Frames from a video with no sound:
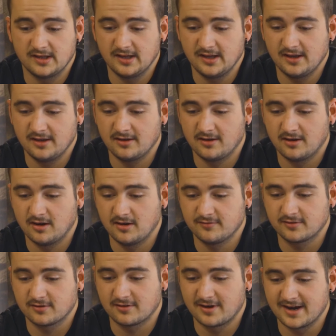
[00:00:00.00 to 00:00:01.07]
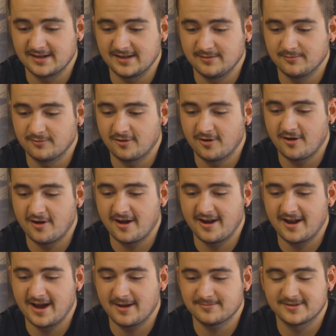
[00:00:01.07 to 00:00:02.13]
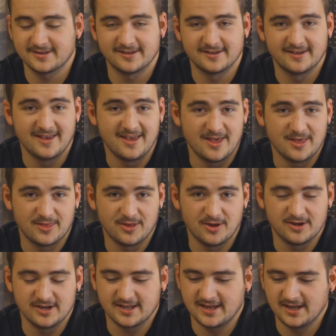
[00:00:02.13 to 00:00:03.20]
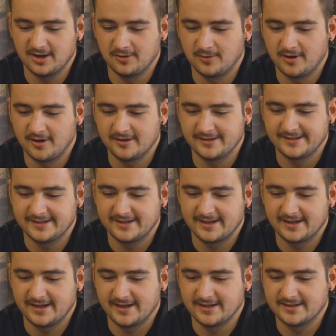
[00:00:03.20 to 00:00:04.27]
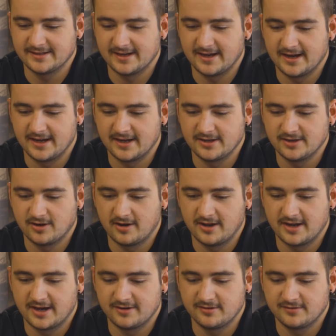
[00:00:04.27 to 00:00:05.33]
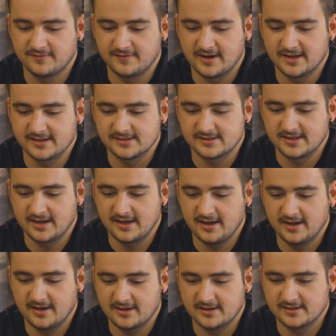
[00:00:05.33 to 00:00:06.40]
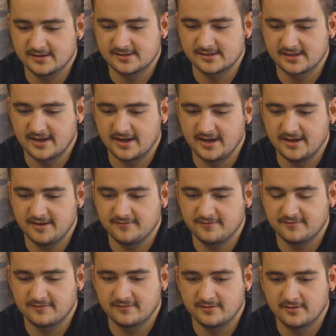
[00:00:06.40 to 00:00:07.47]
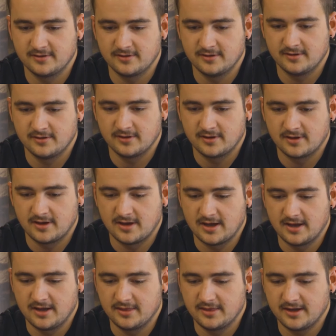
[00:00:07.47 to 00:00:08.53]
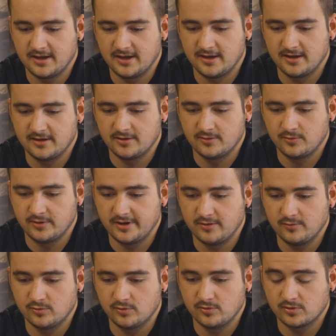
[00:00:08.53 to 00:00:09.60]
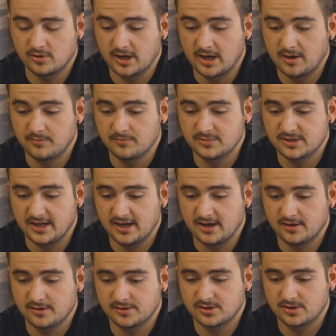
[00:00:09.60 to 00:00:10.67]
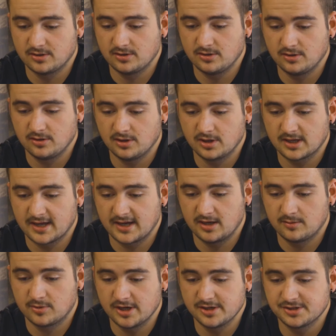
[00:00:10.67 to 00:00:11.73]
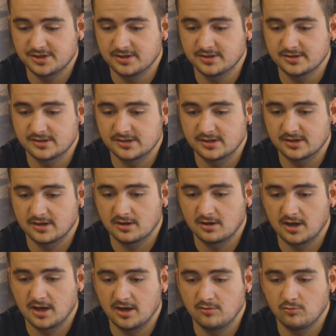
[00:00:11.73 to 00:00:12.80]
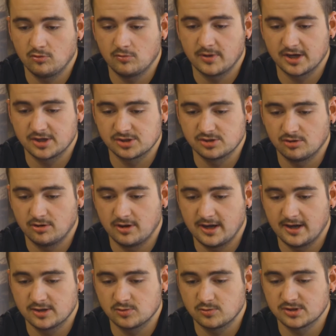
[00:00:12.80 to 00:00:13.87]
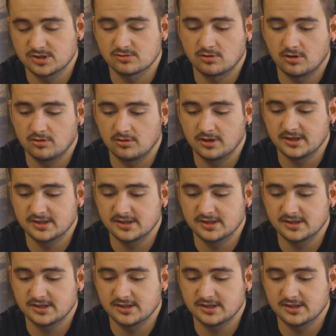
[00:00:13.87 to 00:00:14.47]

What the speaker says: here. I've cranked him right up to 30 kilowatt and 900 phase there. Save. And then we will come down to calibrations and we'll make sure our twist throttle